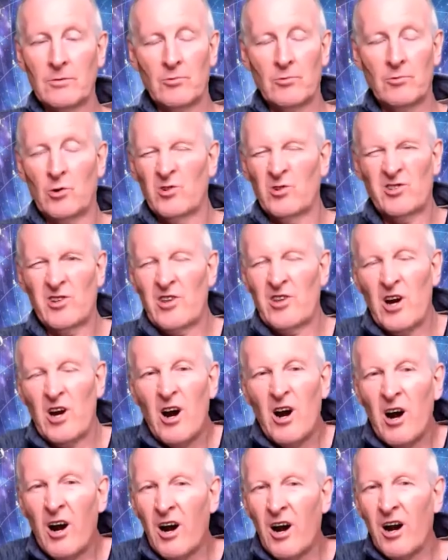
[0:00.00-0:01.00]
or to the
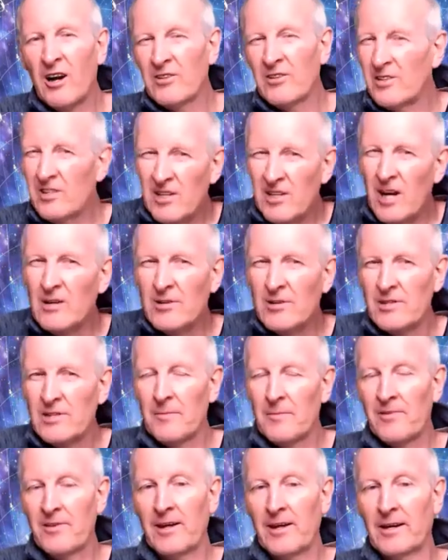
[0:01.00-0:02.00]
heart to know
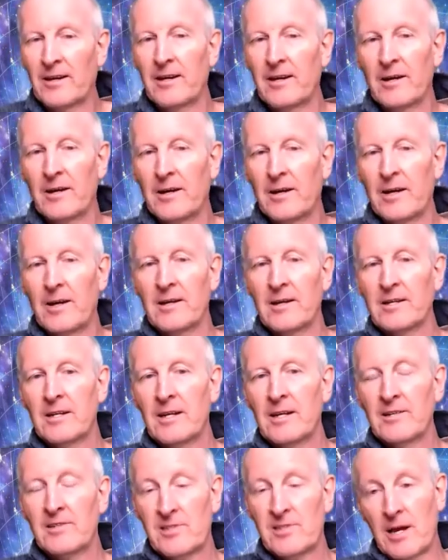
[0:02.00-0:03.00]
something. You
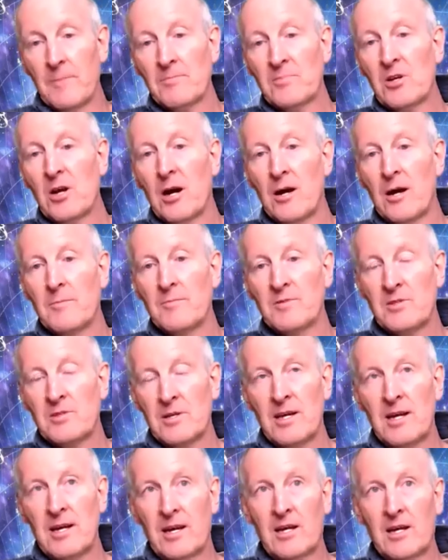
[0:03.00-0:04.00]
know, sometimes
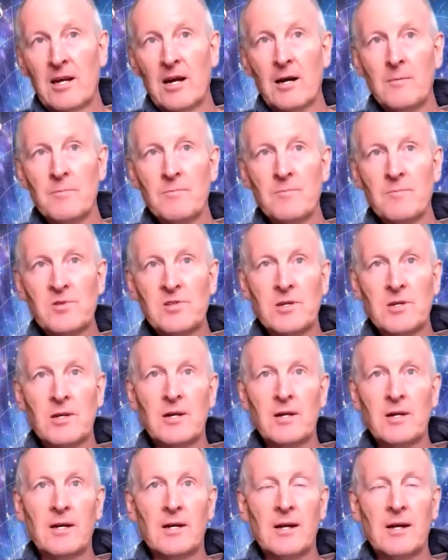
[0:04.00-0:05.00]
it comes
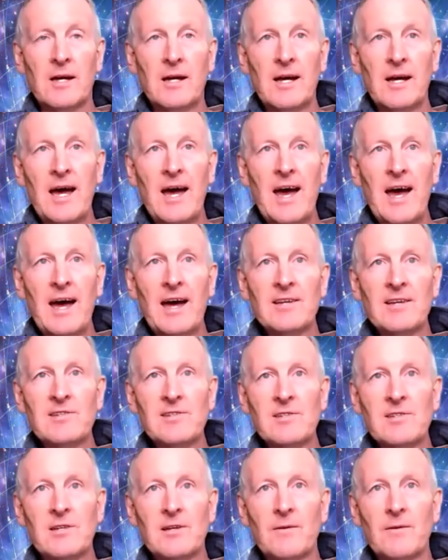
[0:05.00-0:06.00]

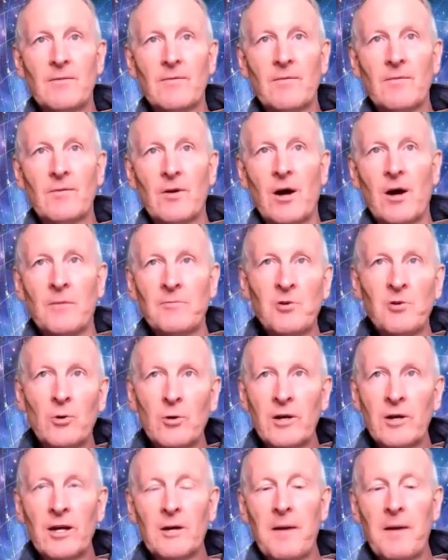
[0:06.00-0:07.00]
as I'm
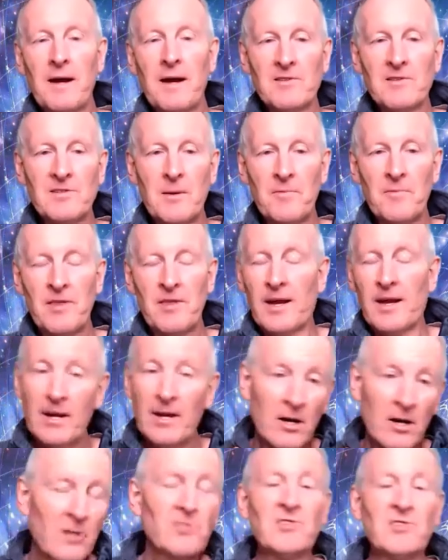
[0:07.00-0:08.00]
talking about something and
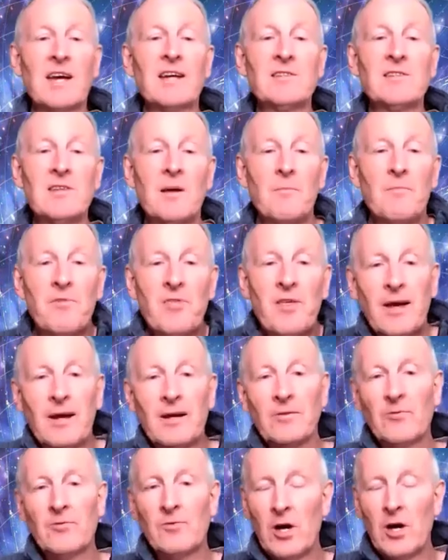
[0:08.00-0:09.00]
I'll say
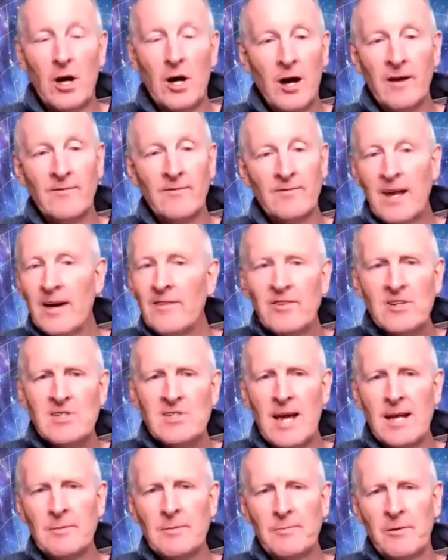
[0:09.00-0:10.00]
something that I've never
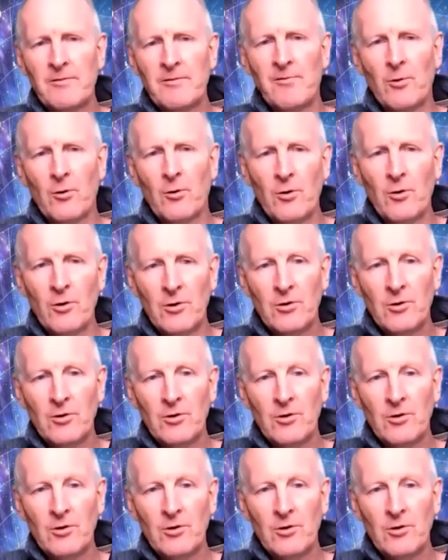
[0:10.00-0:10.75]
said before.